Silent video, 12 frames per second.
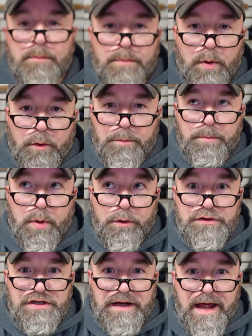
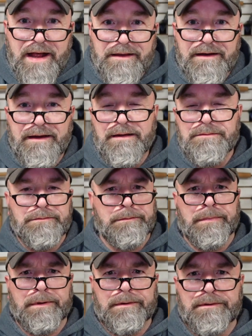proportionality.
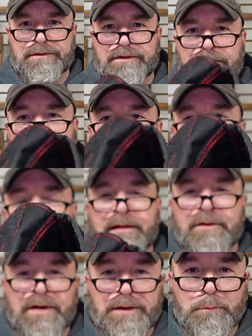Sunday.
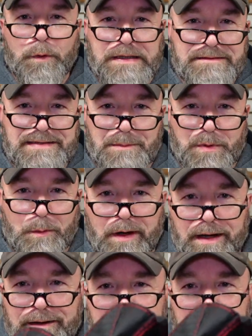I've had 1 sip of wine